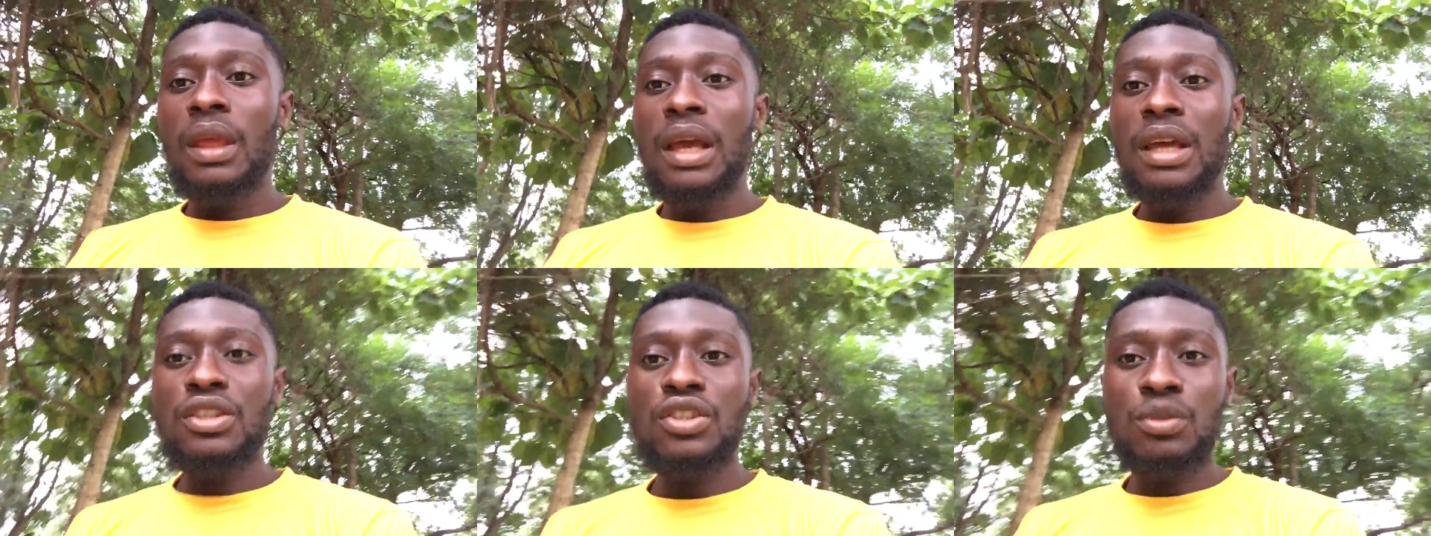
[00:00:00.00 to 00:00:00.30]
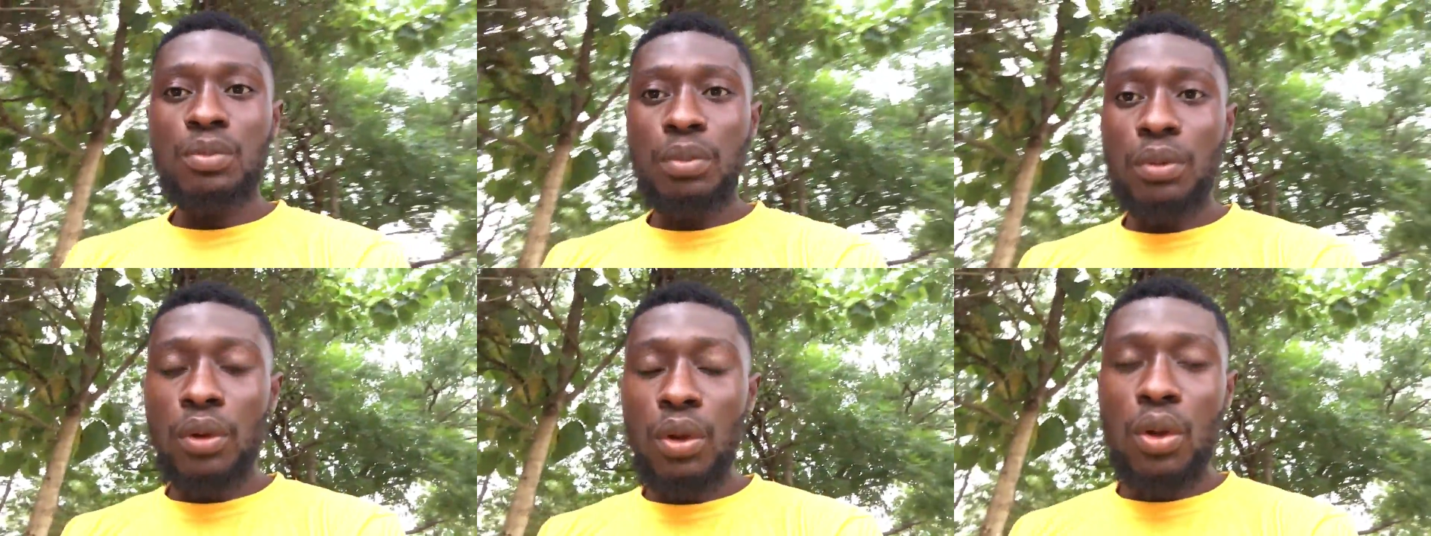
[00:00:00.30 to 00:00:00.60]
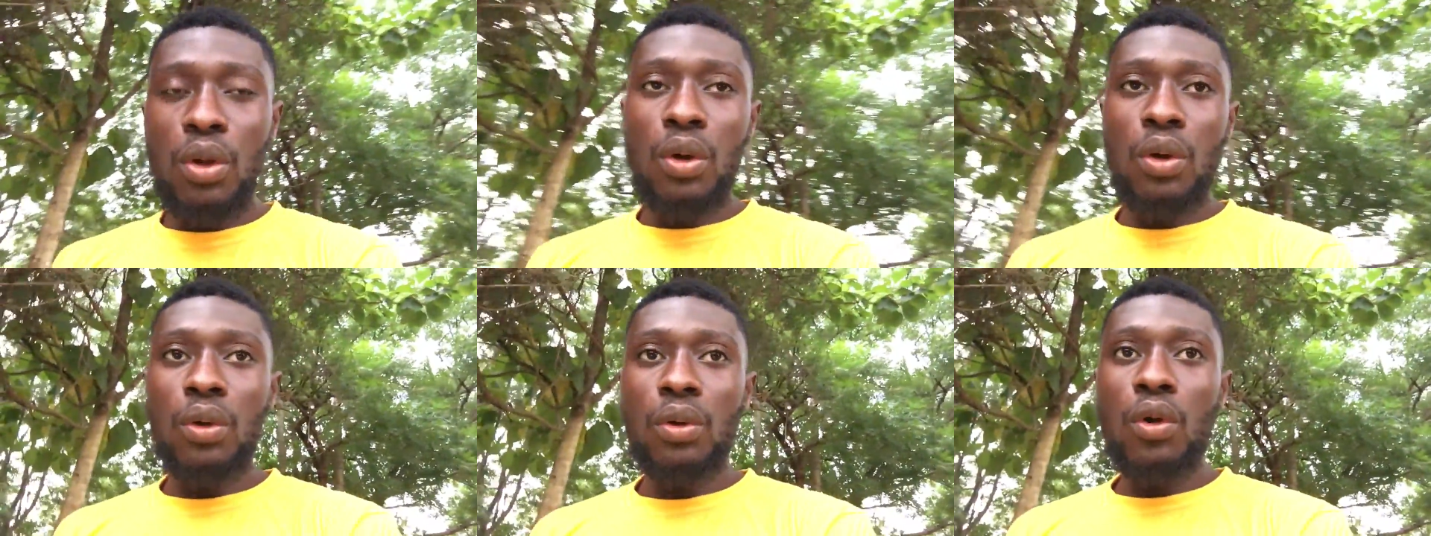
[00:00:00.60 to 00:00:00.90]

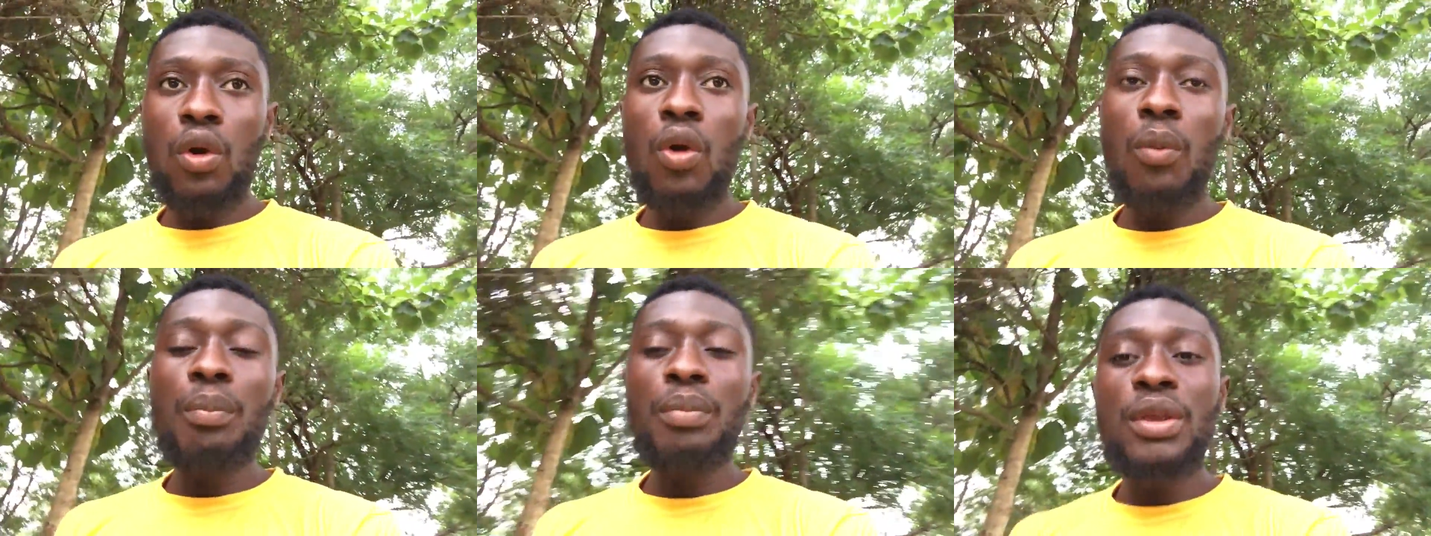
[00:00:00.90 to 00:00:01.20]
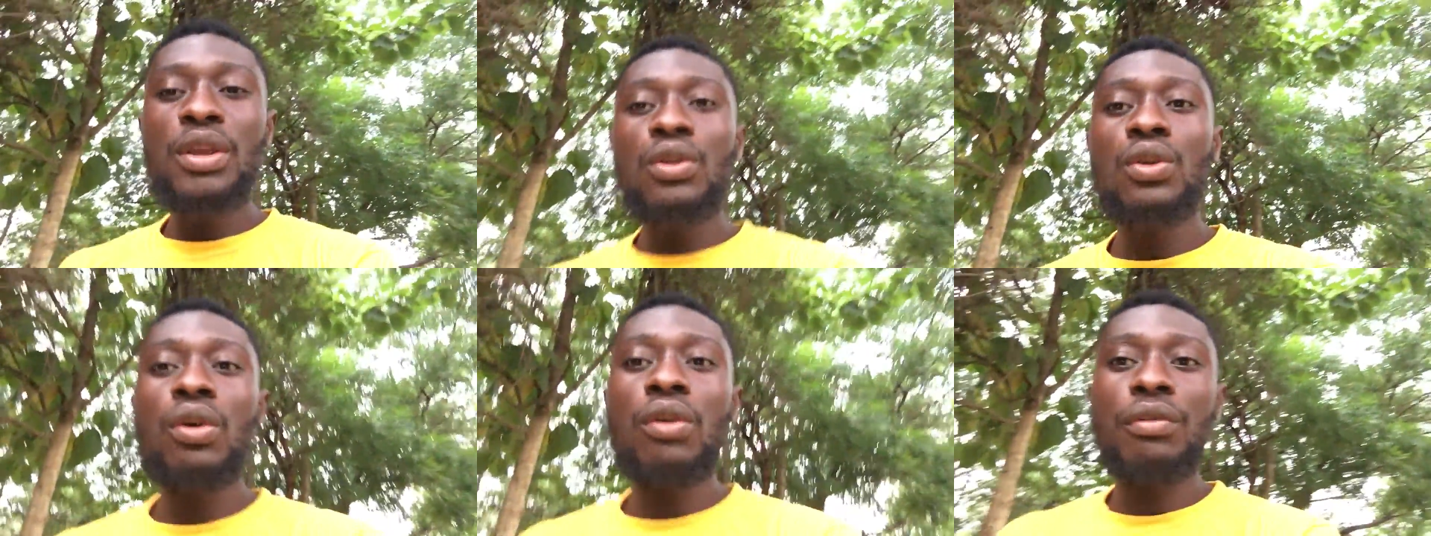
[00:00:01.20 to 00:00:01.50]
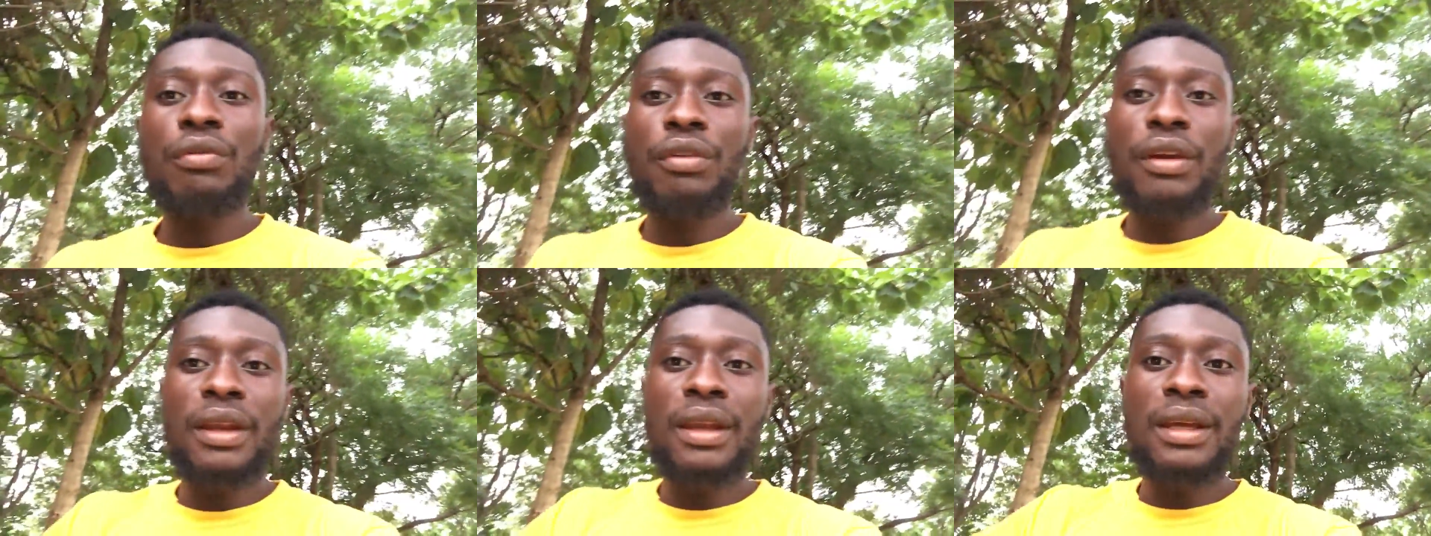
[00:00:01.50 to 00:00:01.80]
Explore. Open your
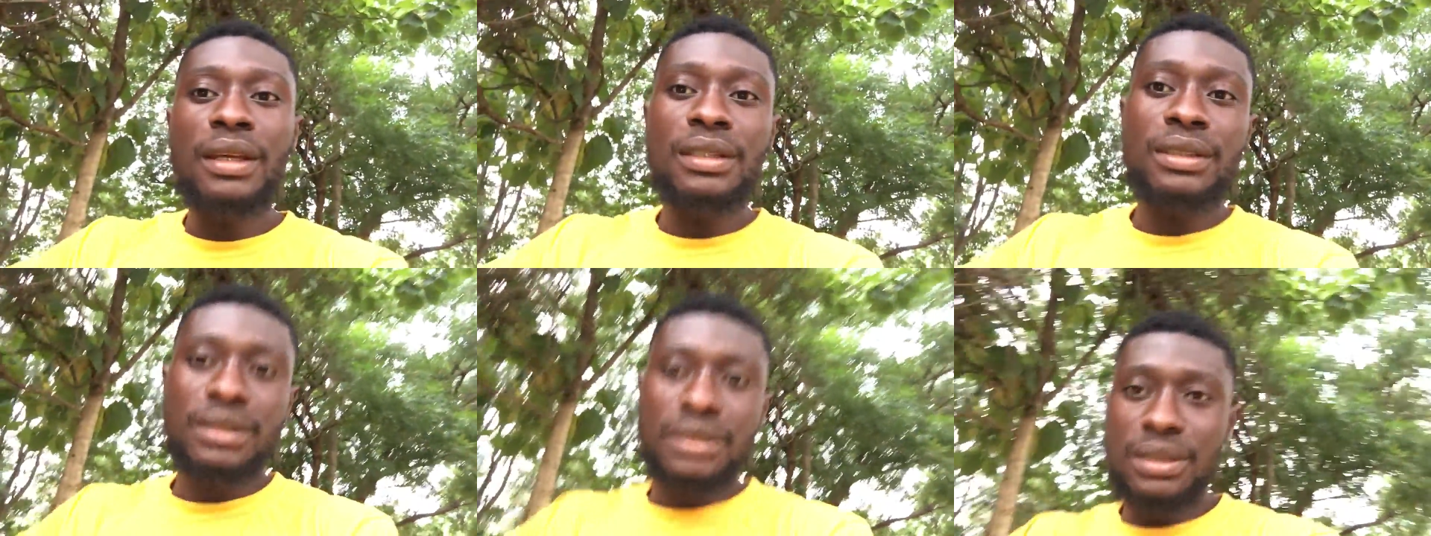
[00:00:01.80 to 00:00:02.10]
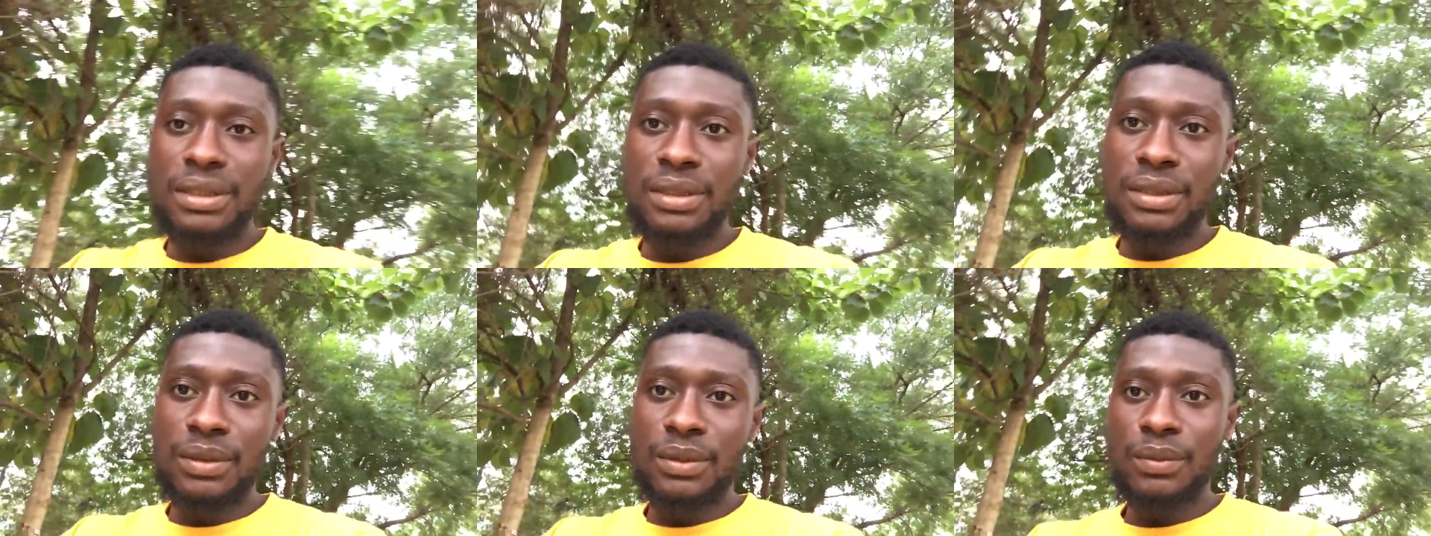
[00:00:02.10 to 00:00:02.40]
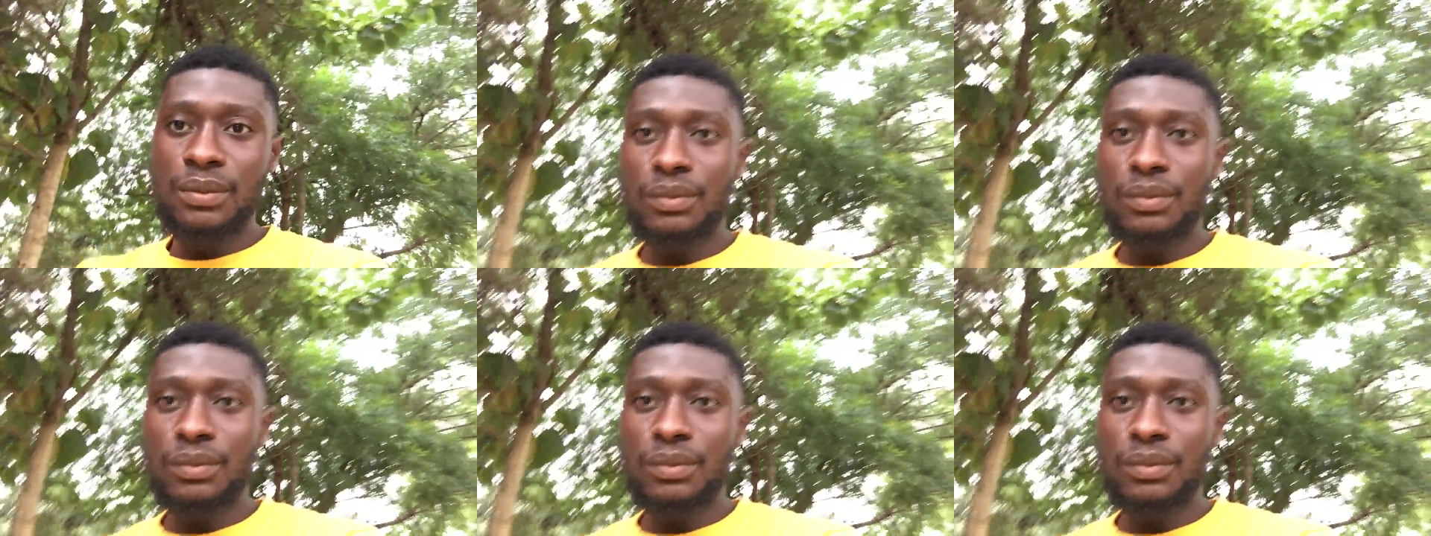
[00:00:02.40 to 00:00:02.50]
feathers.